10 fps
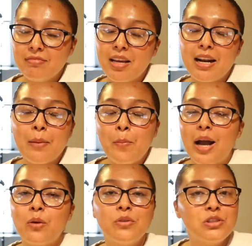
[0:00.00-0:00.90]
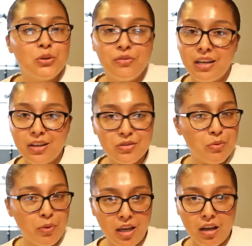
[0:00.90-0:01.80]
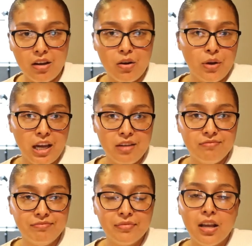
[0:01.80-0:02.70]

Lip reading: And I'm back with two videos a week, okay?